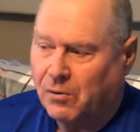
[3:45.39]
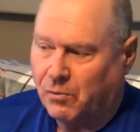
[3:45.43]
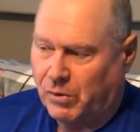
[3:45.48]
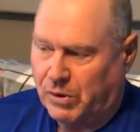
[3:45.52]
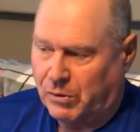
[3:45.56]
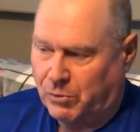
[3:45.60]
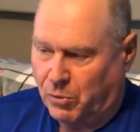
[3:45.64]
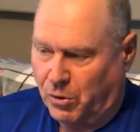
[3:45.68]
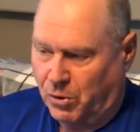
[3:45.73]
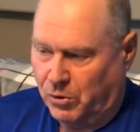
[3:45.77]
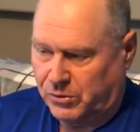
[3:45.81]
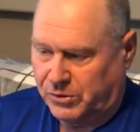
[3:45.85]
We
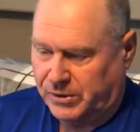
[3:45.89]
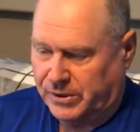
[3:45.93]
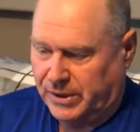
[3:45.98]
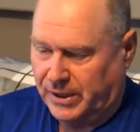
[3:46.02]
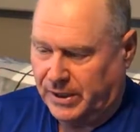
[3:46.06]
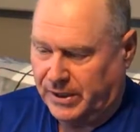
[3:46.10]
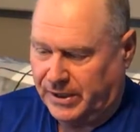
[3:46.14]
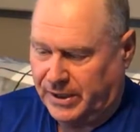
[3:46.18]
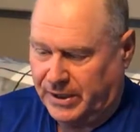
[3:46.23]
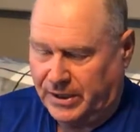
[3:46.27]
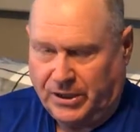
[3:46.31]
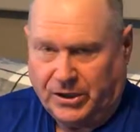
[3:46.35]
won't
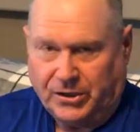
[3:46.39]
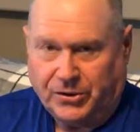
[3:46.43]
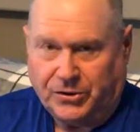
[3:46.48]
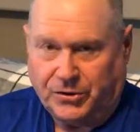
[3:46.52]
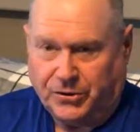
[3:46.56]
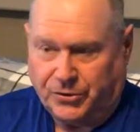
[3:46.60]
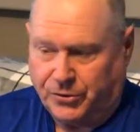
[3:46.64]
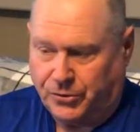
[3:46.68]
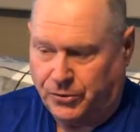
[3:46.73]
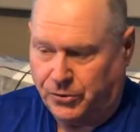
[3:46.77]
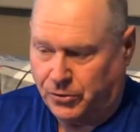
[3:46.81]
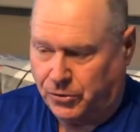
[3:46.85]
get
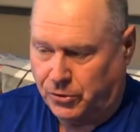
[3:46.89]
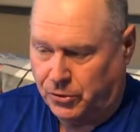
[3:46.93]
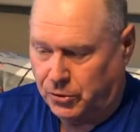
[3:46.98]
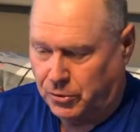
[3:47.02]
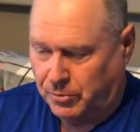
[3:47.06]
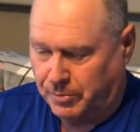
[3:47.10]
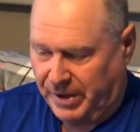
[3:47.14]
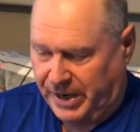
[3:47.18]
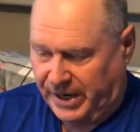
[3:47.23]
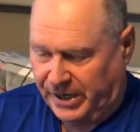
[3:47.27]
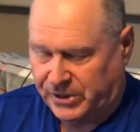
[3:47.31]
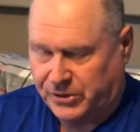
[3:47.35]
into
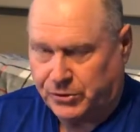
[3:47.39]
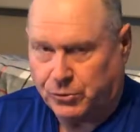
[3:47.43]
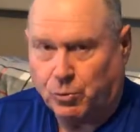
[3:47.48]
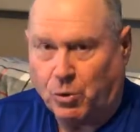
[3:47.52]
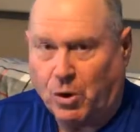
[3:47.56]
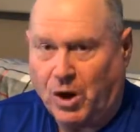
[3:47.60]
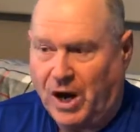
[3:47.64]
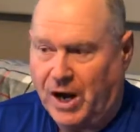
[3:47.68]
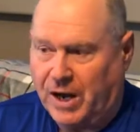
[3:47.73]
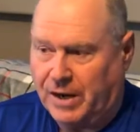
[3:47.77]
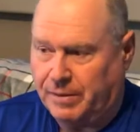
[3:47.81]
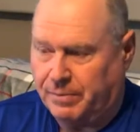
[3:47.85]
who makes
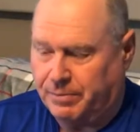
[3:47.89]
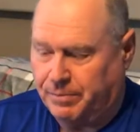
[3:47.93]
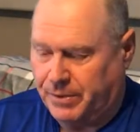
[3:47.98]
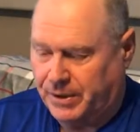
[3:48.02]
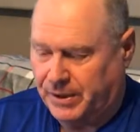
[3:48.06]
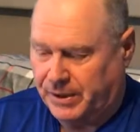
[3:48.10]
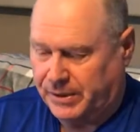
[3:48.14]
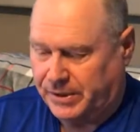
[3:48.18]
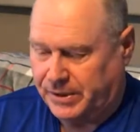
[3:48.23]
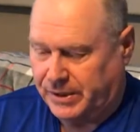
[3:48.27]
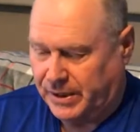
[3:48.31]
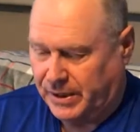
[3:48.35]
what,
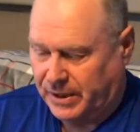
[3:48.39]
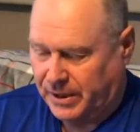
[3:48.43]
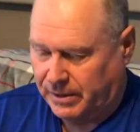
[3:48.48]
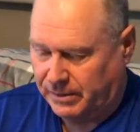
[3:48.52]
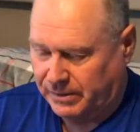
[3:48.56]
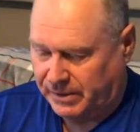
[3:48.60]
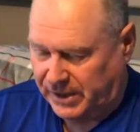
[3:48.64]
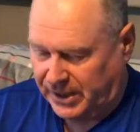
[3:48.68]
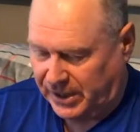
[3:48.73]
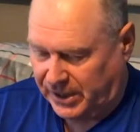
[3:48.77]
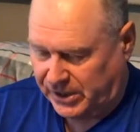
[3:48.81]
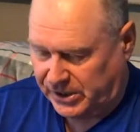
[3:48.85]
but
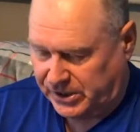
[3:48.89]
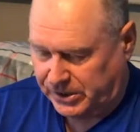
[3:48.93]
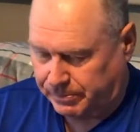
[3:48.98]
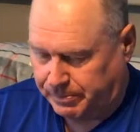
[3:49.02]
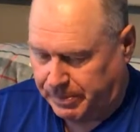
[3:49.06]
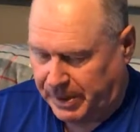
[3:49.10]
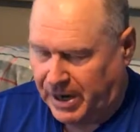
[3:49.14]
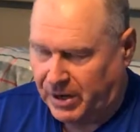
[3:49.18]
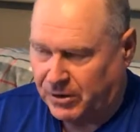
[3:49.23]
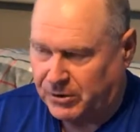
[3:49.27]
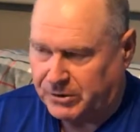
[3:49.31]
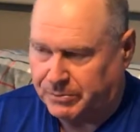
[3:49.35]
each
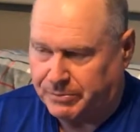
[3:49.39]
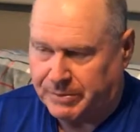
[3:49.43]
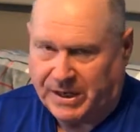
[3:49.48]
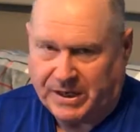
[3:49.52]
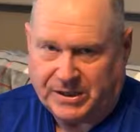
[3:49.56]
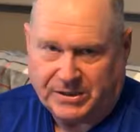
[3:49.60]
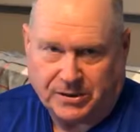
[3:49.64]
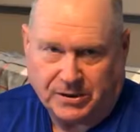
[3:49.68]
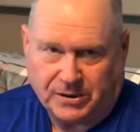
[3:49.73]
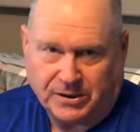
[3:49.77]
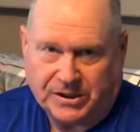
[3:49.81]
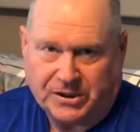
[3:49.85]
spouse
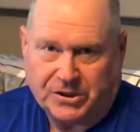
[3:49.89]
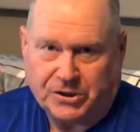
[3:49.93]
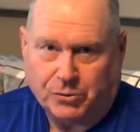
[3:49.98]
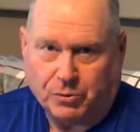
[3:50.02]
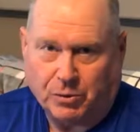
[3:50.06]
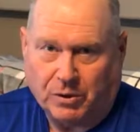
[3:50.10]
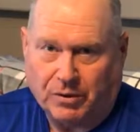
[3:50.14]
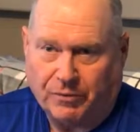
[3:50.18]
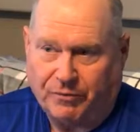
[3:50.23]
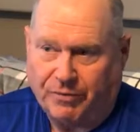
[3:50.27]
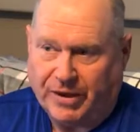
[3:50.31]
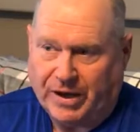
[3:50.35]
makes at least
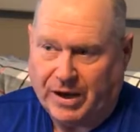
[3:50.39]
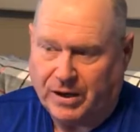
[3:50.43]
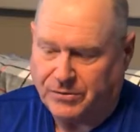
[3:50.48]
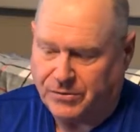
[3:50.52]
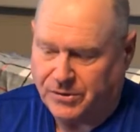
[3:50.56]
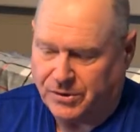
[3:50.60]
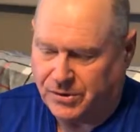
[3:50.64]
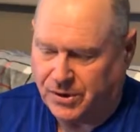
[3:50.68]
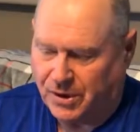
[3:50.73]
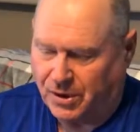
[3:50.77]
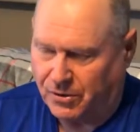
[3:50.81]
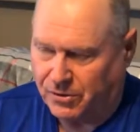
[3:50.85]

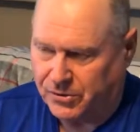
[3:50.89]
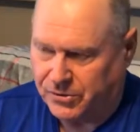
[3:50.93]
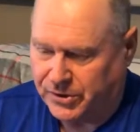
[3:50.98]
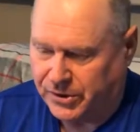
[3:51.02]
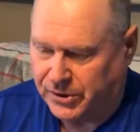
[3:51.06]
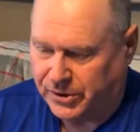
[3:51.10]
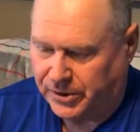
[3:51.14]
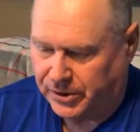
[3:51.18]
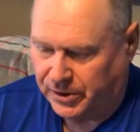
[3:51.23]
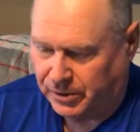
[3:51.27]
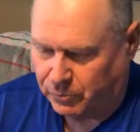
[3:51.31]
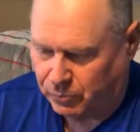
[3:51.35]
$12,000 a
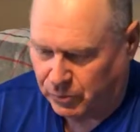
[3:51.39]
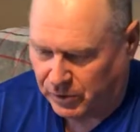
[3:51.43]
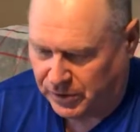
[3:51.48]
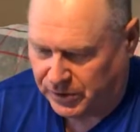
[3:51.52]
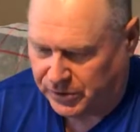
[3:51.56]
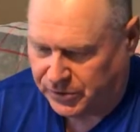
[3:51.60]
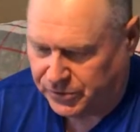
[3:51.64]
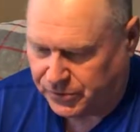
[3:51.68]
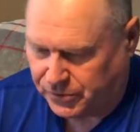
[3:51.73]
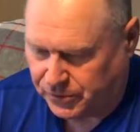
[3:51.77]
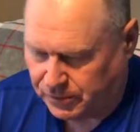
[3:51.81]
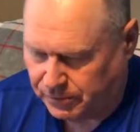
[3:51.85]
year, we'll
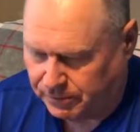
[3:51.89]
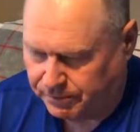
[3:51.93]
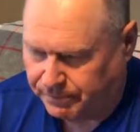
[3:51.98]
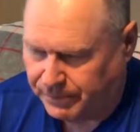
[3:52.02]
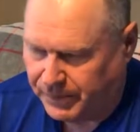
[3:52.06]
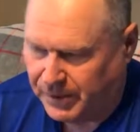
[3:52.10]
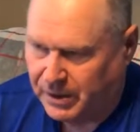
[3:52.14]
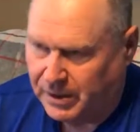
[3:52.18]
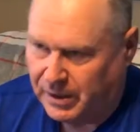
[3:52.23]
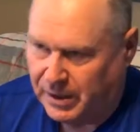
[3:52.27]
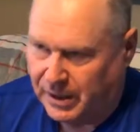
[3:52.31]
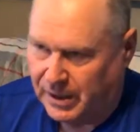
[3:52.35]
assume.
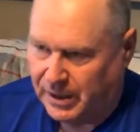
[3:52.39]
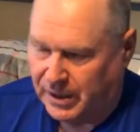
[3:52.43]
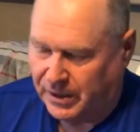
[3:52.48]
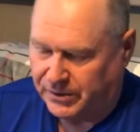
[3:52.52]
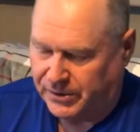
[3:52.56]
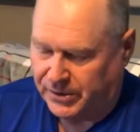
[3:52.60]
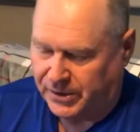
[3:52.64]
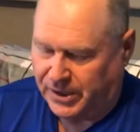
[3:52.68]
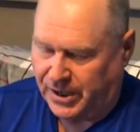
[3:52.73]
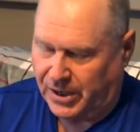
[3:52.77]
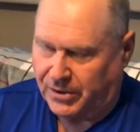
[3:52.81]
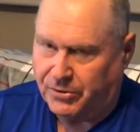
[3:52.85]
And
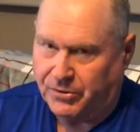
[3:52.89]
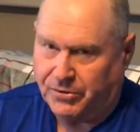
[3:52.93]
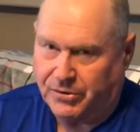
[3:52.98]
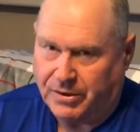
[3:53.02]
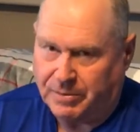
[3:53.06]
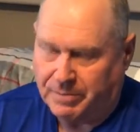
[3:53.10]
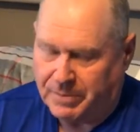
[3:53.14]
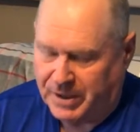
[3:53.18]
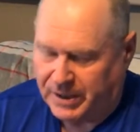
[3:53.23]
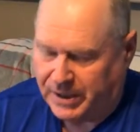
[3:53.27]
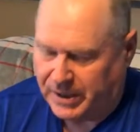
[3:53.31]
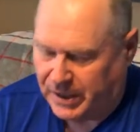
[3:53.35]
together they
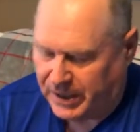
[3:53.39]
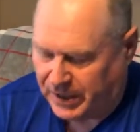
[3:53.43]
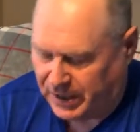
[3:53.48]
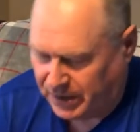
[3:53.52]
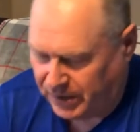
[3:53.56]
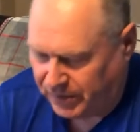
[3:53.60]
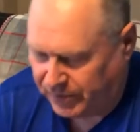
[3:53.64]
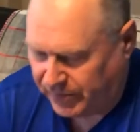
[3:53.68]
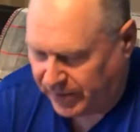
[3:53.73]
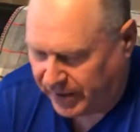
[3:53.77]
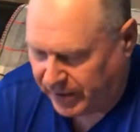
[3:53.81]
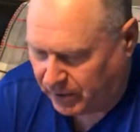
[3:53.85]
make
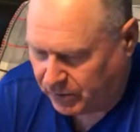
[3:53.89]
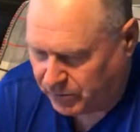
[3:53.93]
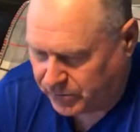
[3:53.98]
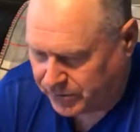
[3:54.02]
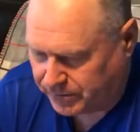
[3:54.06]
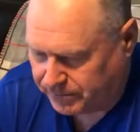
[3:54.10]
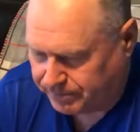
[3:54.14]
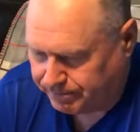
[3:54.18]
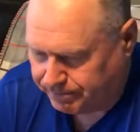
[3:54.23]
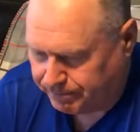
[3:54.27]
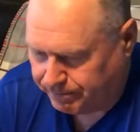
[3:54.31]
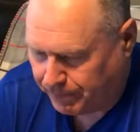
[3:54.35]
$80,000.
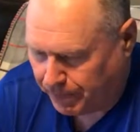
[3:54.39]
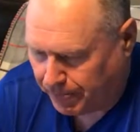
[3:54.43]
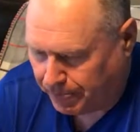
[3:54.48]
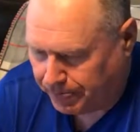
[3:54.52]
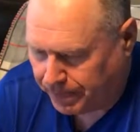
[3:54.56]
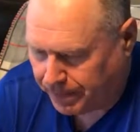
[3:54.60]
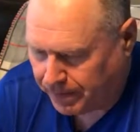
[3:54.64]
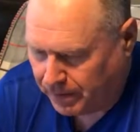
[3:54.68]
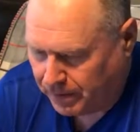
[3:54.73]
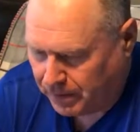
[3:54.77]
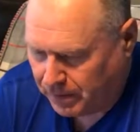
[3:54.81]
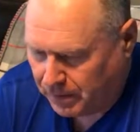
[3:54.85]

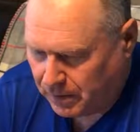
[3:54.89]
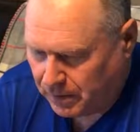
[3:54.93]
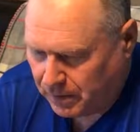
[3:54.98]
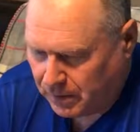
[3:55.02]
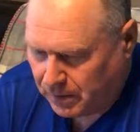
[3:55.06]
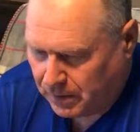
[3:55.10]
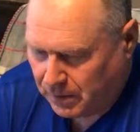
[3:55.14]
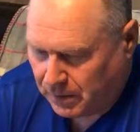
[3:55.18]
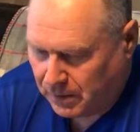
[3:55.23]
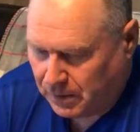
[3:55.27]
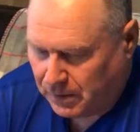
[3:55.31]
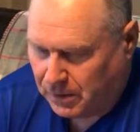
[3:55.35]

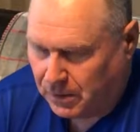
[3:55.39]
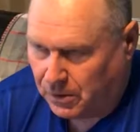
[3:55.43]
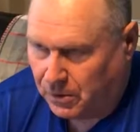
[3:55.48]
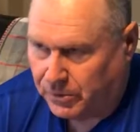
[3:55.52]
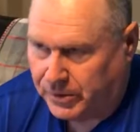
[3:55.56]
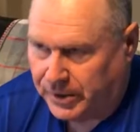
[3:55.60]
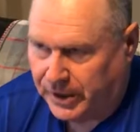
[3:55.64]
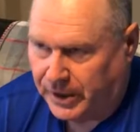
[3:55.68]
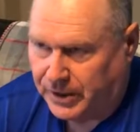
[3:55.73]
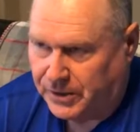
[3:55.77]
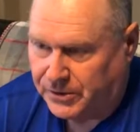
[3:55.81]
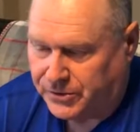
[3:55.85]

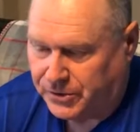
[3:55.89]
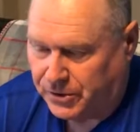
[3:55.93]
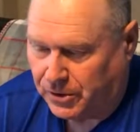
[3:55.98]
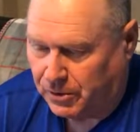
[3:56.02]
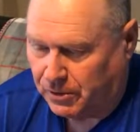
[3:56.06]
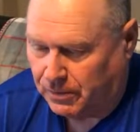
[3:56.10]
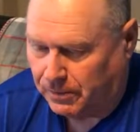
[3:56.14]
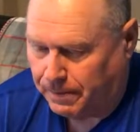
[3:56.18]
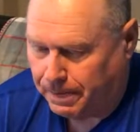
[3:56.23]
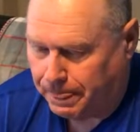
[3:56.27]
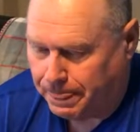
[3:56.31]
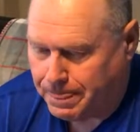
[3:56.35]
Okay,
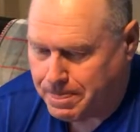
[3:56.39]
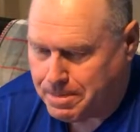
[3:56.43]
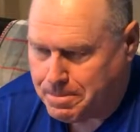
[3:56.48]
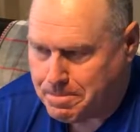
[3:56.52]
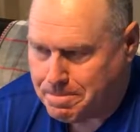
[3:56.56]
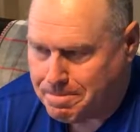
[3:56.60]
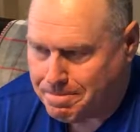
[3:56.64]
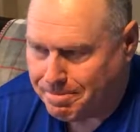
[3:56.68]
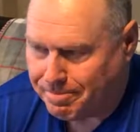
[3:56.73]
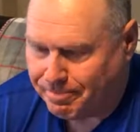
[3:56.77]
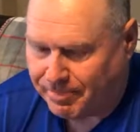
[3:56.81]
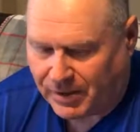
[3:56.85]
so
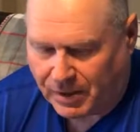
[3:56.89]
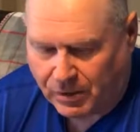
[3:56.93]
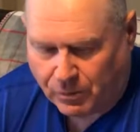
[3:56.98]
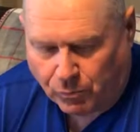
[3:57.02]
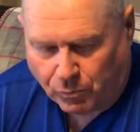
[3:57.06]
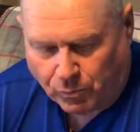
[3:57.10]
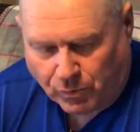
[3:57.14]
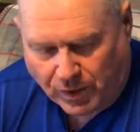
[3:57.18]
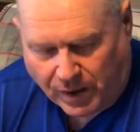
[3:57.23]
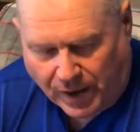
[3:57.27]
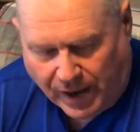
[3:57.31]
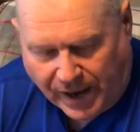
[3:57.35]

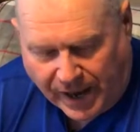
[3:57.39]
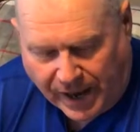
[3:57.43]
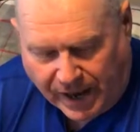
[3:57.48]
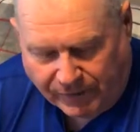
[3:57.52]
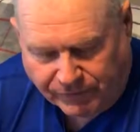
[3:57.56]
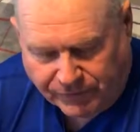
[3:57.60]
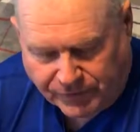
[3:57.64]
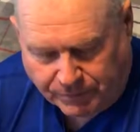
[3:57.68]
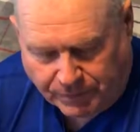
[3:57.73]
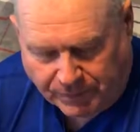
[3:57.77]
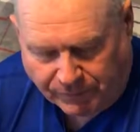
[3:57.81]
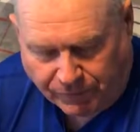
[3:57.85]
I
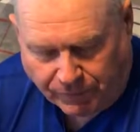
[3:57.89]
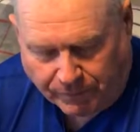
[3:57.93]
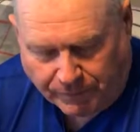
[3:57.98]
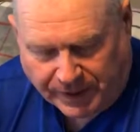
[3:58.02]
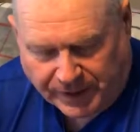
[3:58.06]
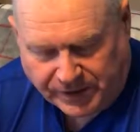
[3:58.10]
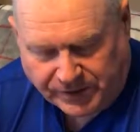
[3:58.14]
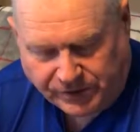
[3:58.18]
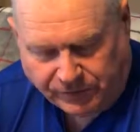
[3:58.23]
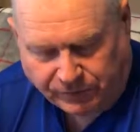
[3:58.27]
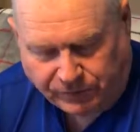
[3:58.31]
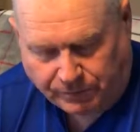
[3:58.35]
have some
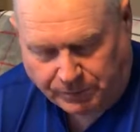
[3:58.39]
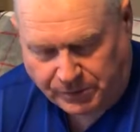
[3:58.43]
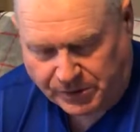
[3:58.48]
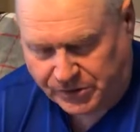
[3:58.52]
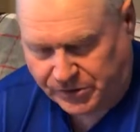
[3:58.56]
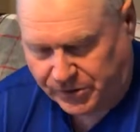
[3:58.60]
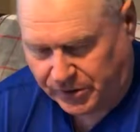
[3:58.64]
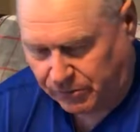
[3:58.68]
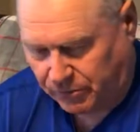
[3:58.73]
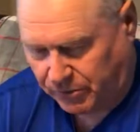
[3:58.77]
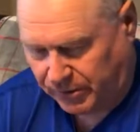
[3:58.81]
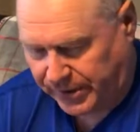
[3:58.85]
information from the
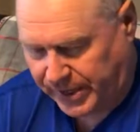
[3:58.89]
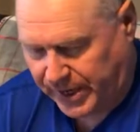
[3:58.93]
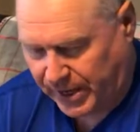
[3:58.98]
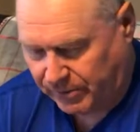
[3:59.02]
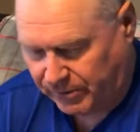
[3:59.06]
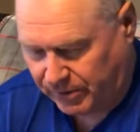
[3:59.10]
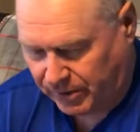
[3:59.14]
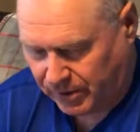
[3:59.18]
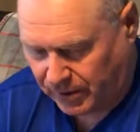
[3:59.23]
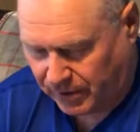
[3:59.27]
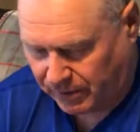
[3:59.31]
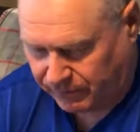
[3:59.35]
General
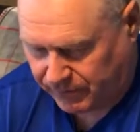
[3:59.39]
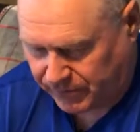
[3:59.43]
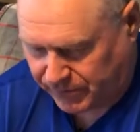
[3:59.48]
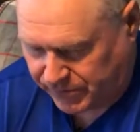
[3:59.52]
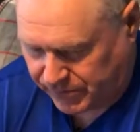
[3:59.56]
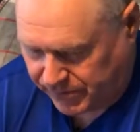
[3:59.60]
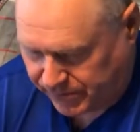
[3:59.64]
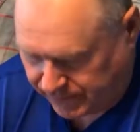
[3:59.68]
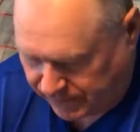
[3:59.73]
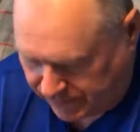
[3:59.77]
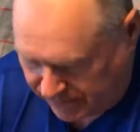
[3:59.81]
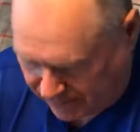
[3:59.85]
Accounting
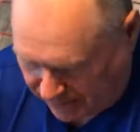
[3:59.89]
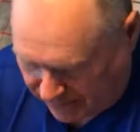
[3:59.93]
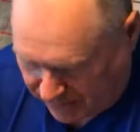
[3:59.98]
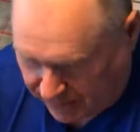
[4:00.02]
Office